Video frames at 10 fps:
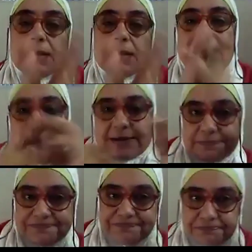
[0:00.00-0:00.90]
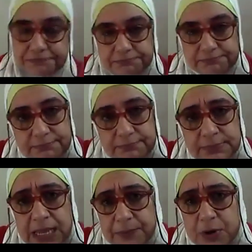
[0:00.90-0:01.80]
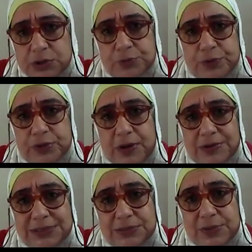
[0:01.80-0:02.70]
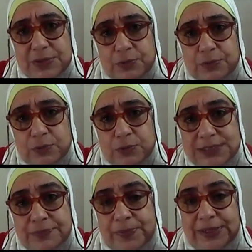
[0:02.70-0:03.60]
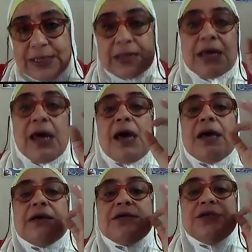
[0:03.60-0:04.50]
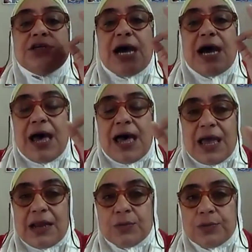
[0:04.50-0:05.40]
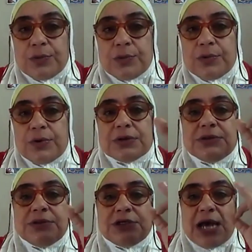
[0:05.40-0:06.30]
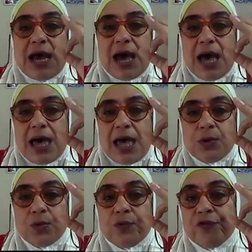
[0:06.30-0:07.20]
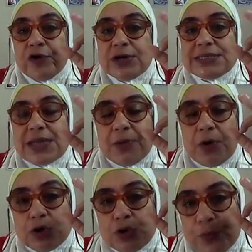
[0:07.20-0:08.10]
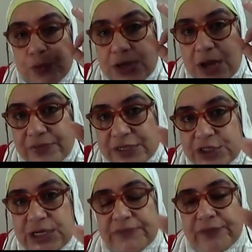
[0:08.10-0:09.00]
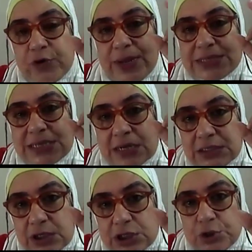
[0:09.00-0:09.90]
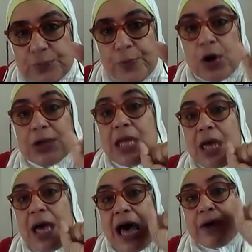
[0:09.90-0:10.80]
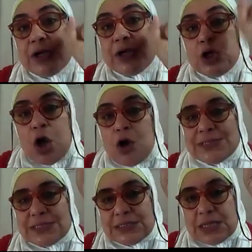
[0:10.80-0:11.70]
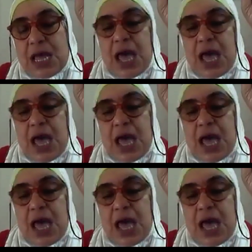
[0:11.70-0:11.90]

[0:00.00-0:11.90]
Like, I'm going to pronounce the words properly. Ja'alu, ja'alu. First, I'm going to pronounce the G from its articulation point. I will close it.